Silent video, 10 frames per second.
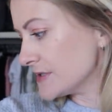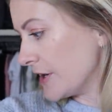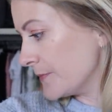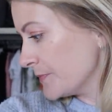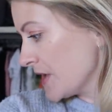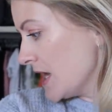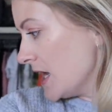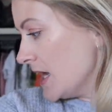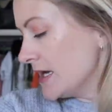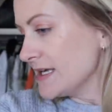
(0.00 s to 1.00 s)
So
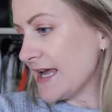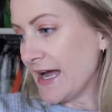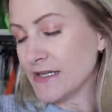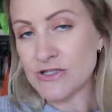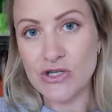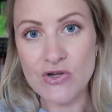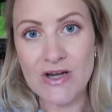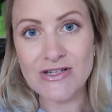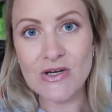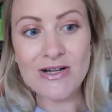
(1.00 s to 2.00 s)
yeah, it's just
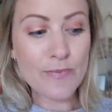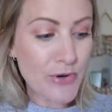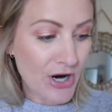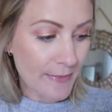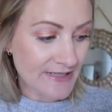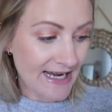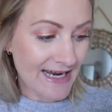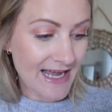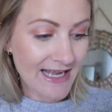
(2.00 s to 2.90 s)
thought I'd do a little book update.